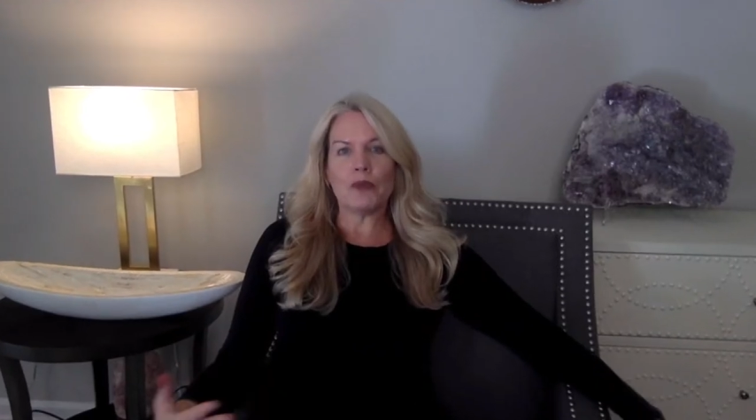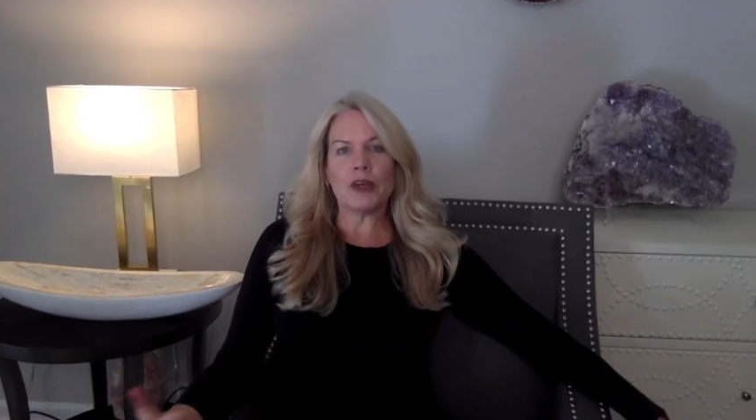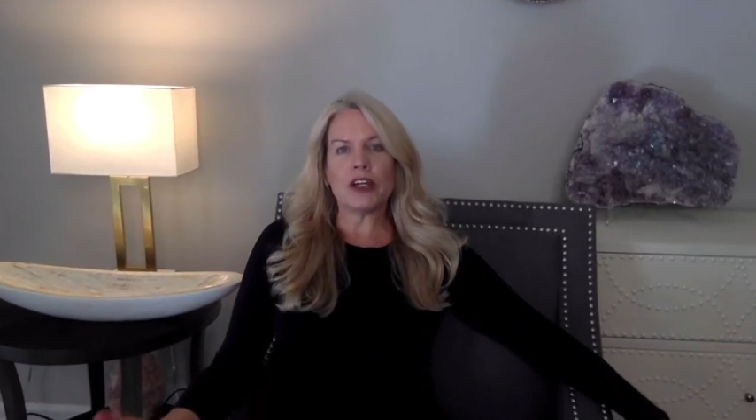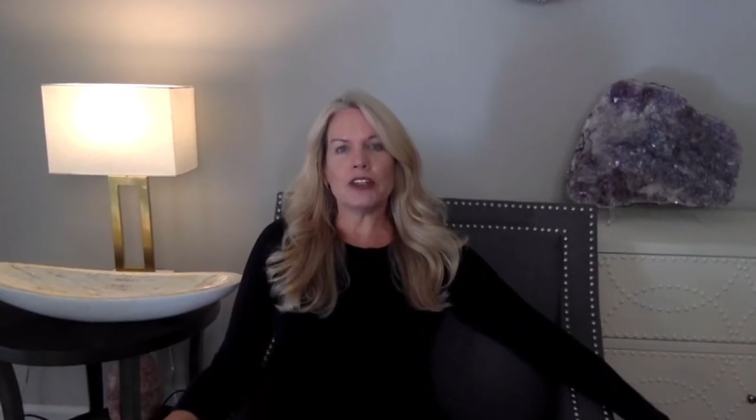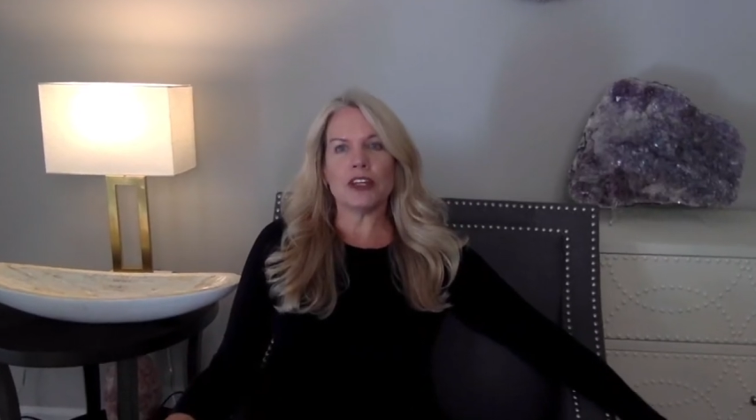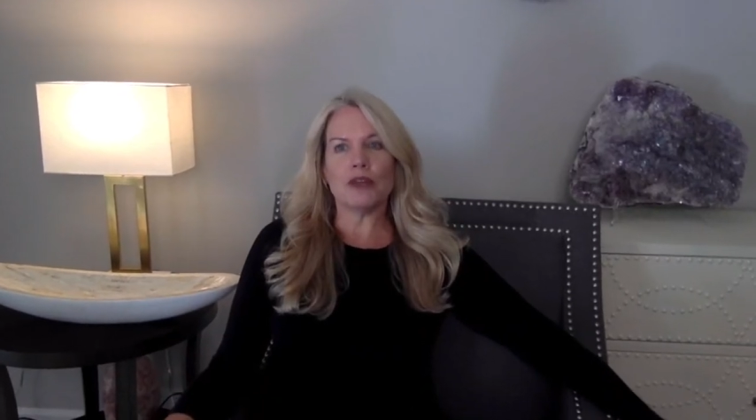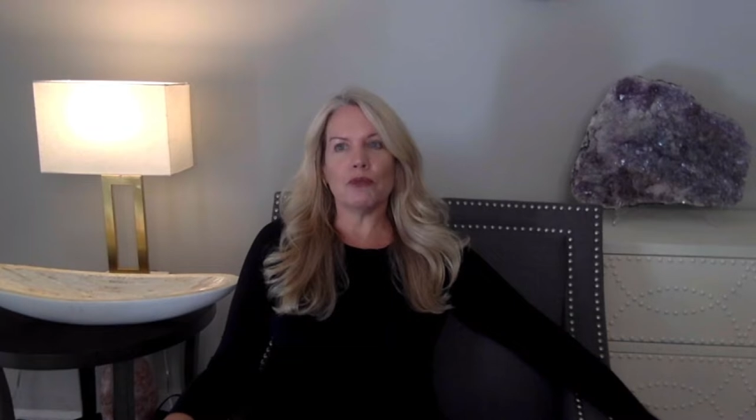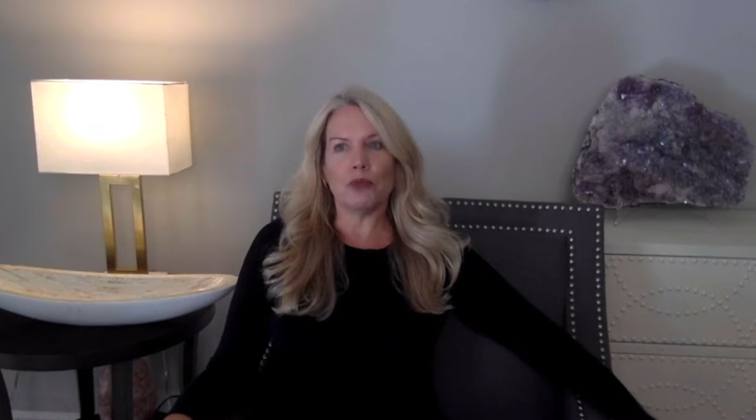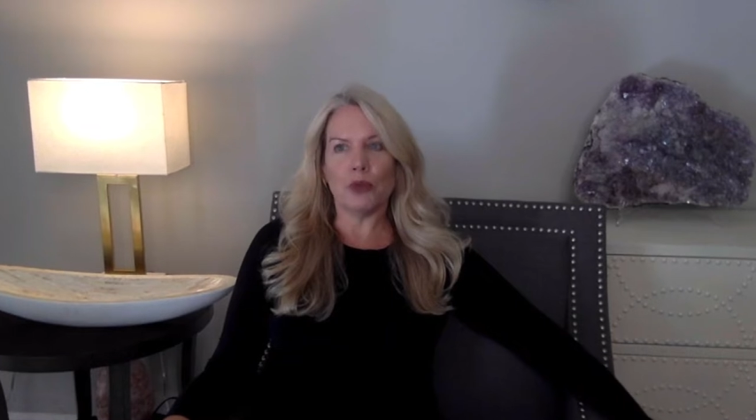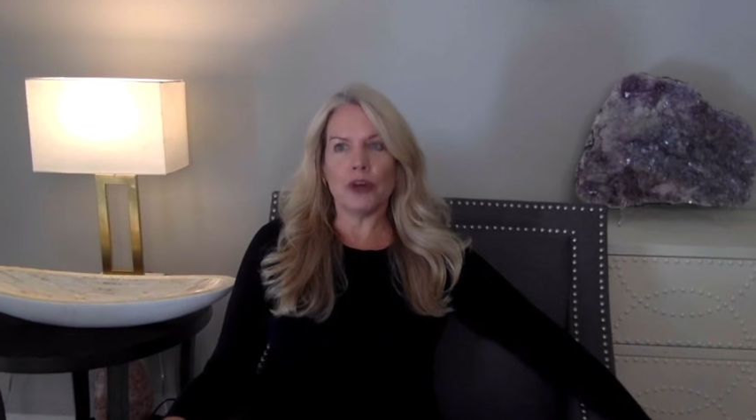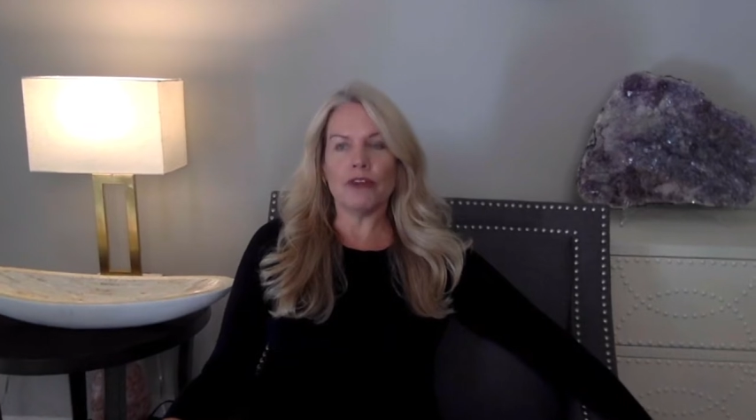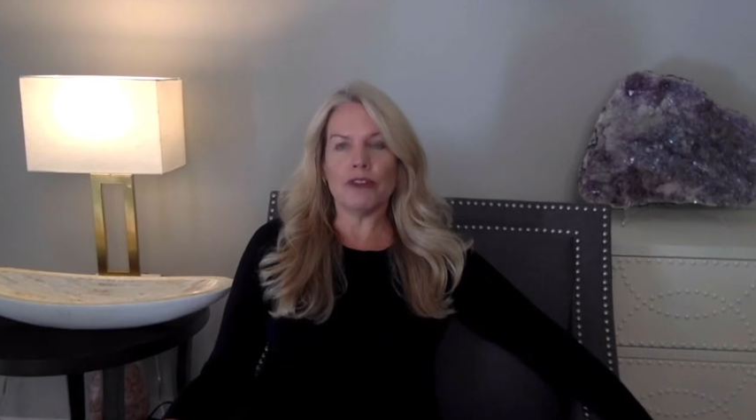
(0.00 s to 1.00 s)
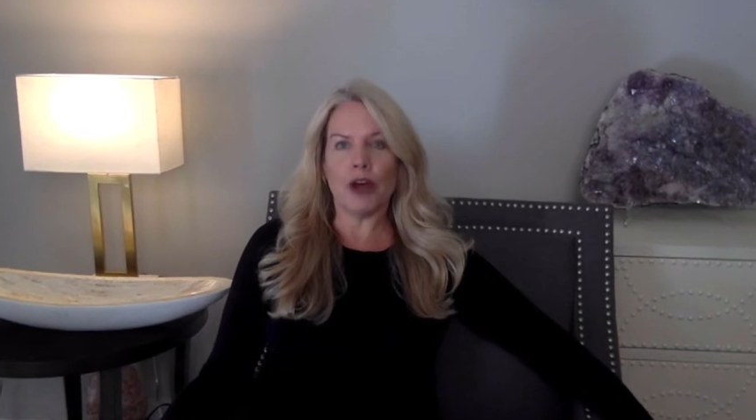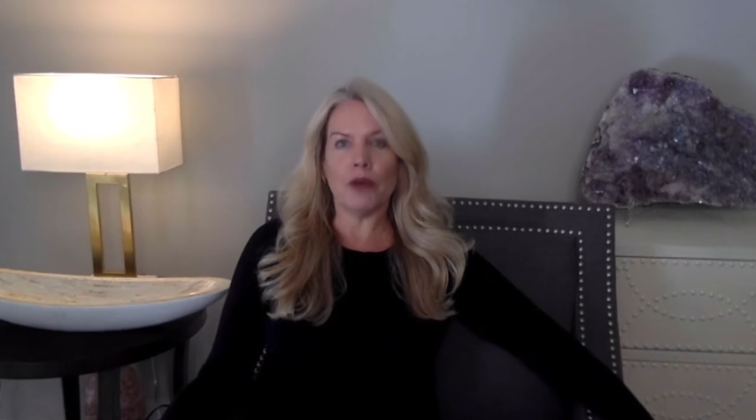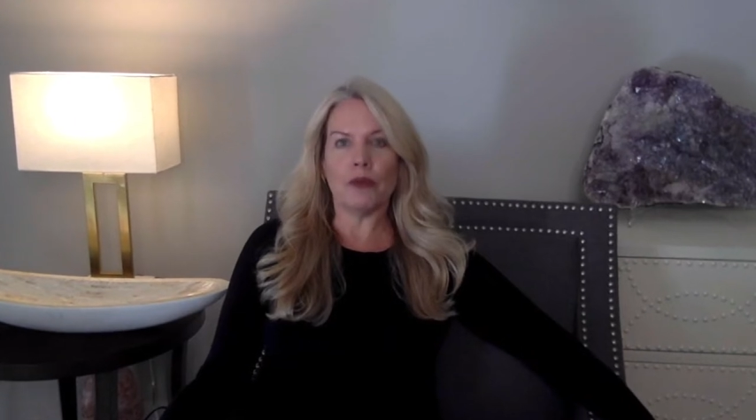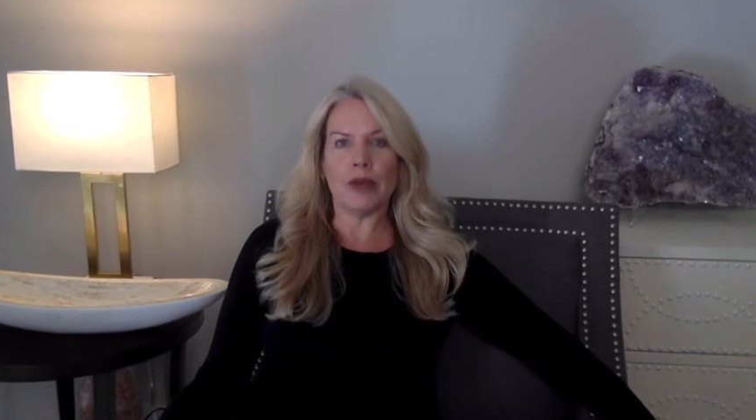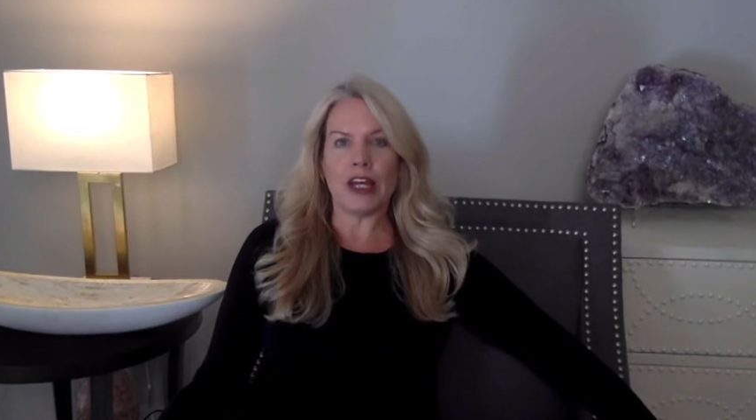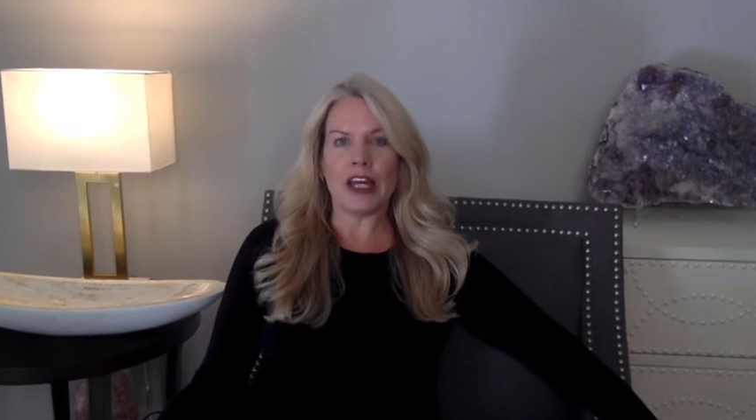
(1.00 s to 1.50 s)
because it would have
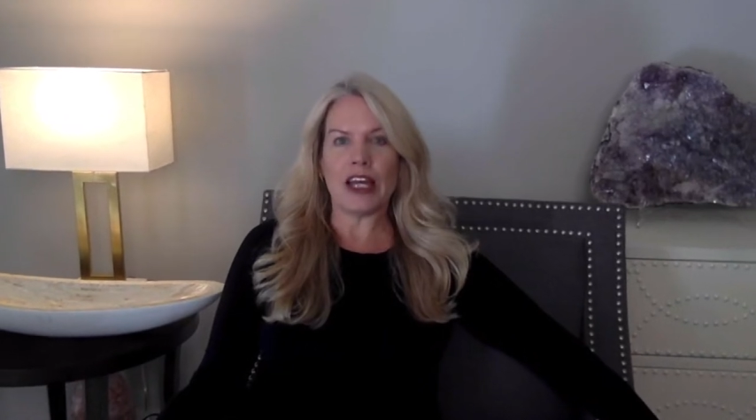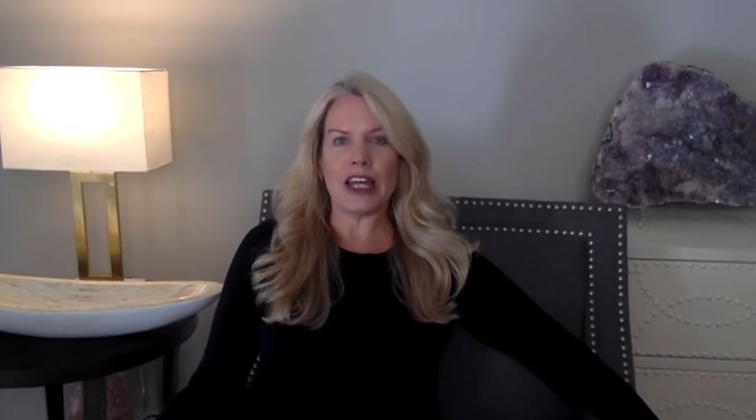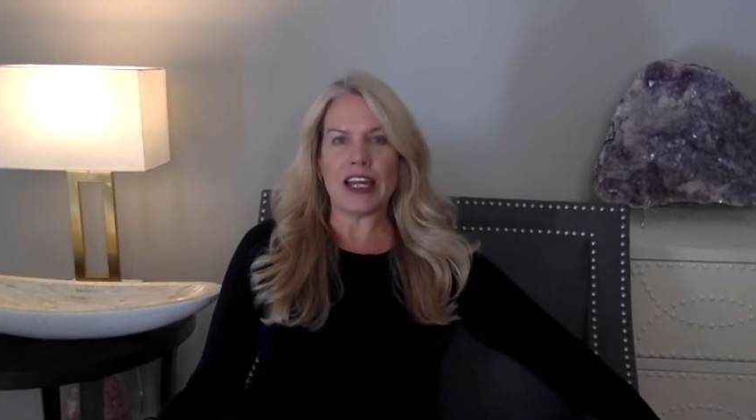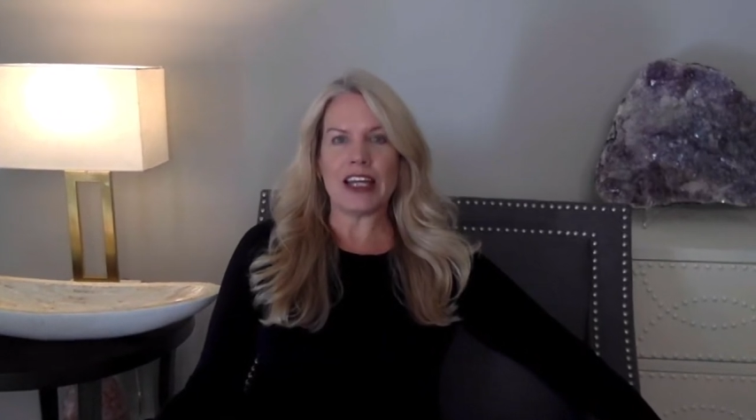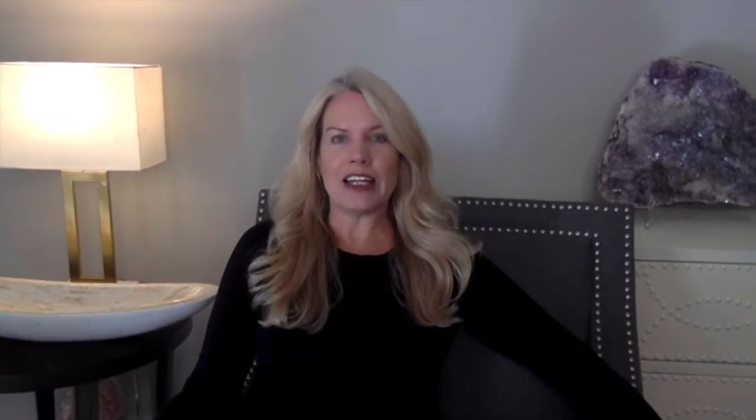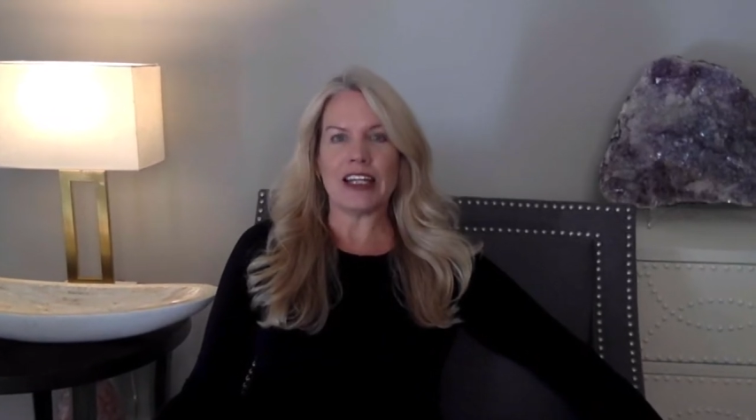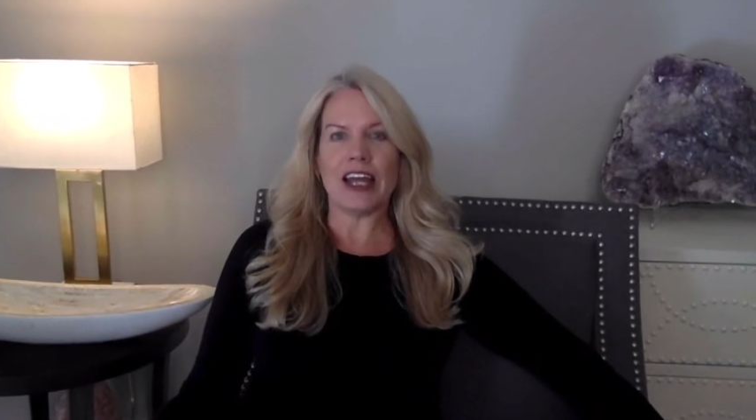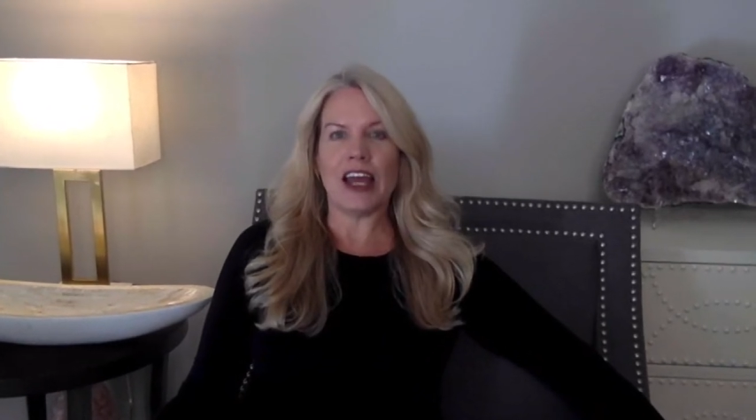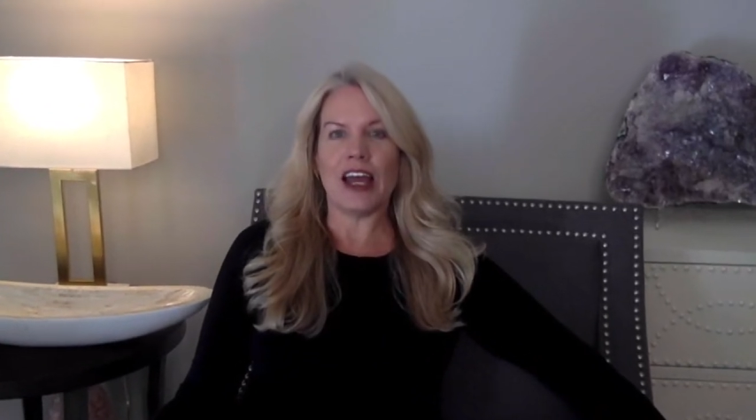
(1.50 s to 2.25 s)
helped me in